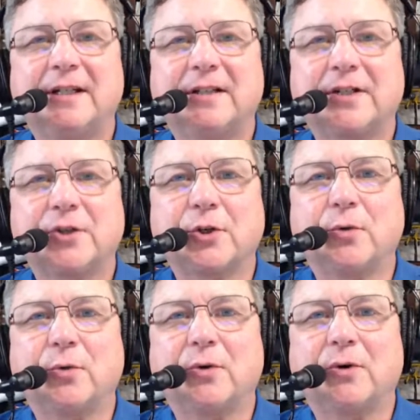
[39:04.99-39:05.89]

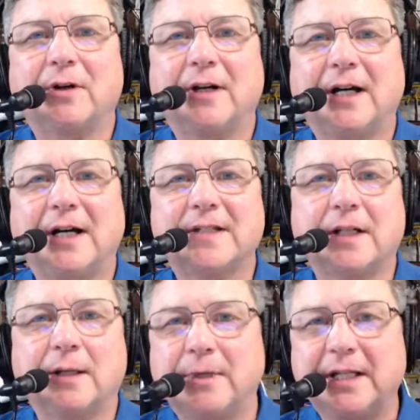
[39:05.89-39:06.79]
Tashakur,
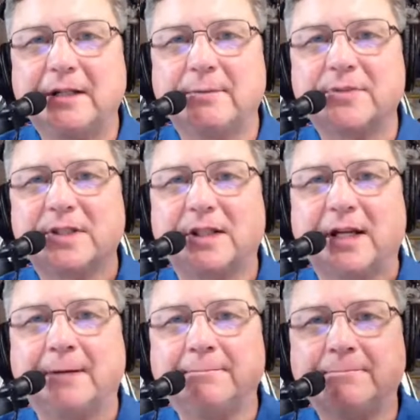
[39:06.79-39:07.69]
Assalamu alaikum,
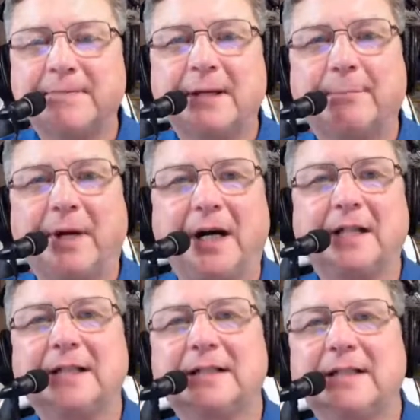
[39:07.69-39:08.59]
salam,
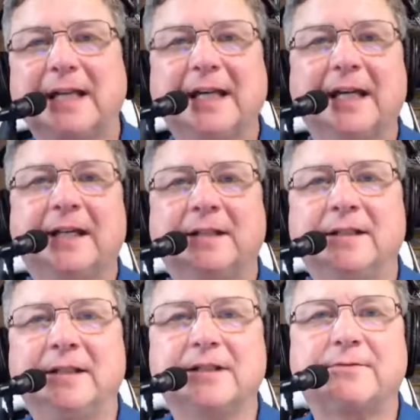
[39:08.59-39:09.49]
mahala,
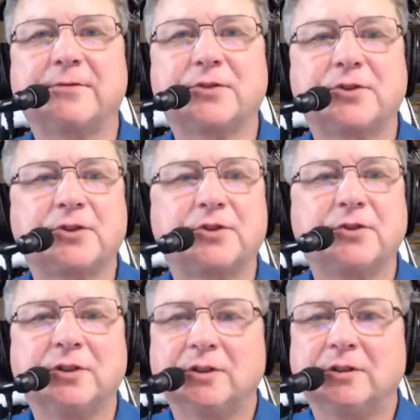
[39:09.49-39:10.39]
and that's for
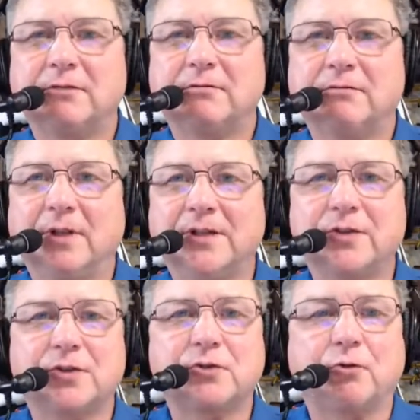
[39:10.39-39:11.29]

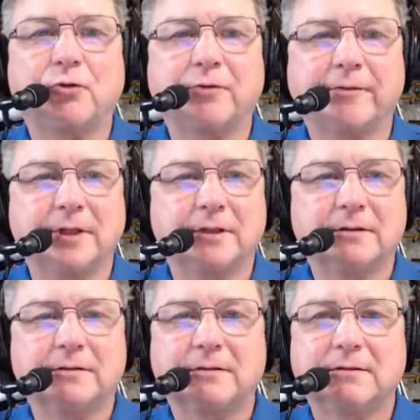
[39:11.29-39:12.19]
Nastastorovia.
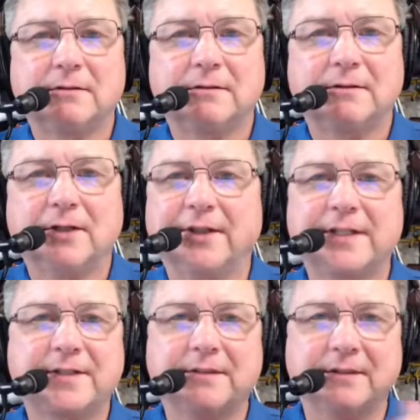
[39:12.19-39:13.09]
Now
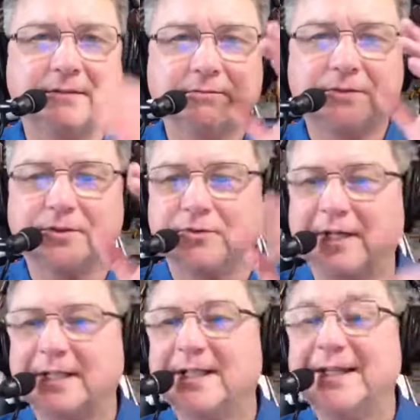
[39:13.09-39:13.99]
that's to
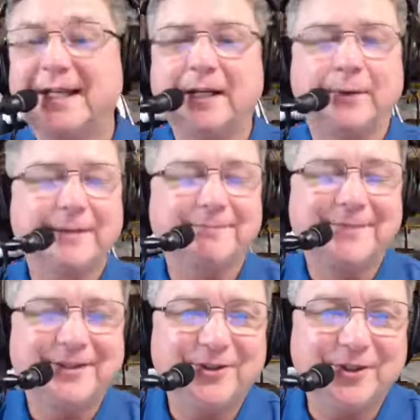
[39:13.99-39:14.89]
drink. Anyway,
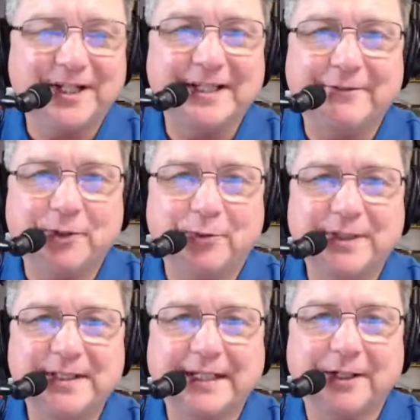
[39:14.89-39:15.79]
you guys have a good
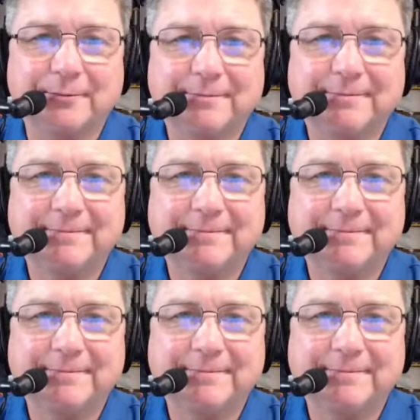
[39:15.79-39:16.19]
one. Take care.